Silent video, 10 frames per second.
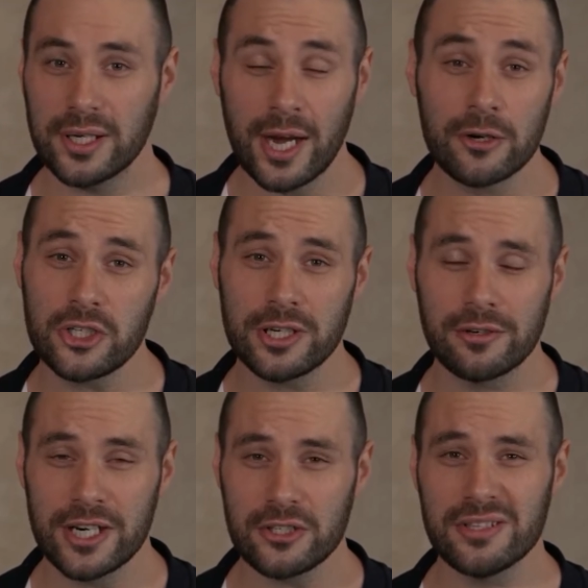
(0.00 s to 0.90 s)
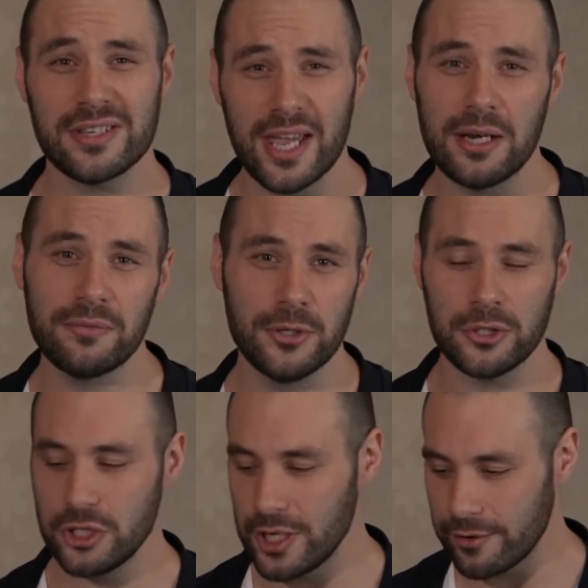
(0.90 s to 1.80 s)
current generations and
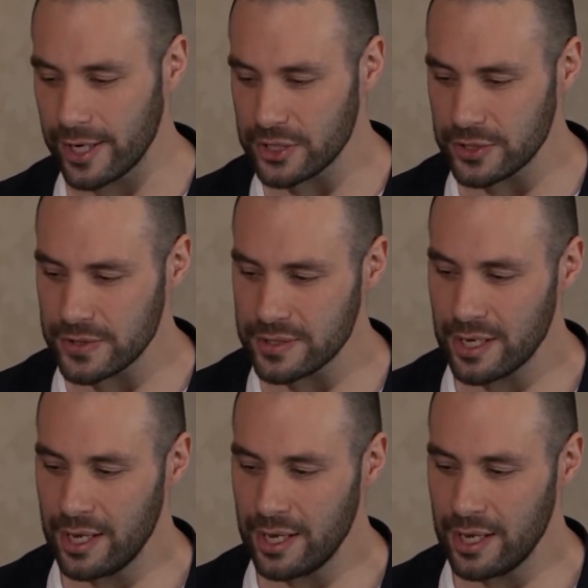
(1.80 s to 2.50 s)
future generations.